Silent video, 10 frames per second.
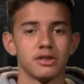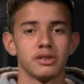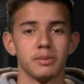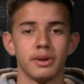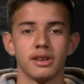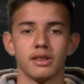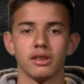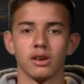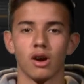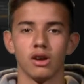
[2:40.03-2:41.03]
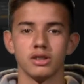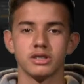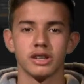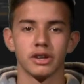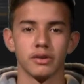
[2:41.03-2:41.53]
turn them in in the
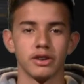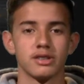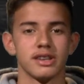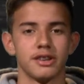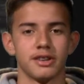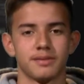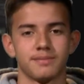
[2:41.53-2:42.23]
College and Career Center.